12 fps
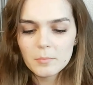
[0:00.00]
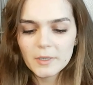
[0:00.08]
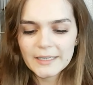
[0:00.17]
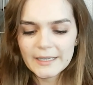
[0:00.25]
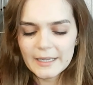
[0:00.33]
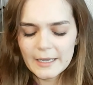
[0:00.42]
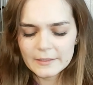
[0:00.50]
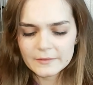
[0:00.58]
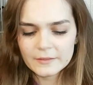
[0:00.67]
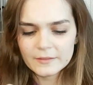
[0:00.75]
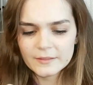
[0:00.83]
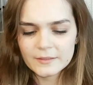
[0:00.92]
But I add
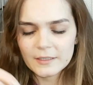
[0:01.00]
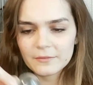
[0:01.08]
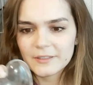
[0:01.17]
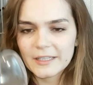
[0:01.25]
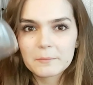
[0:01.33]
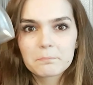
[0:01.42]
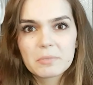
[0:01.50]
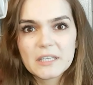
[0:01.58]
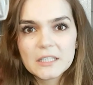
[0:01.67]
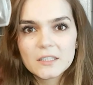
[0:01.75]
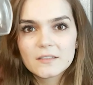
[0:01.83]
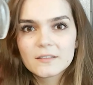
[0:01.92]
stuff like
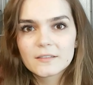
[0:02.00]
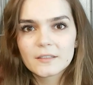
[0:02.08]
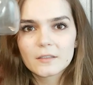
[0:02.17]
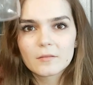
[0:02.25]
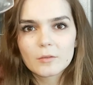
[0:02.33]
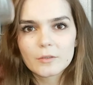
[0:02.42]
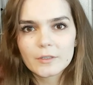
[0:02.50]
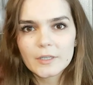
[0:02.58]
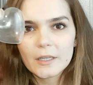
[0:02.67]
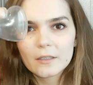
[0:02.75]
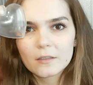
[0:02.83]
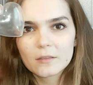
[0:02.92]
beads
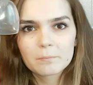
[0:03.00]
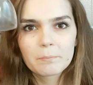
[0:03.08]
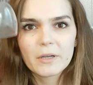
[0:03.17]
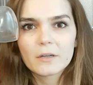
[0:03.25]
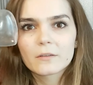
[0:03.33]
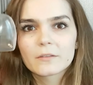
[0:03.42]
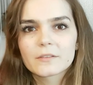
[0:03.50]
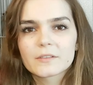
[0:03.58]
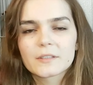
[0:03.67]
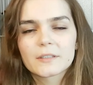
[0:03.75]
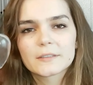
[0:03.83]
or bells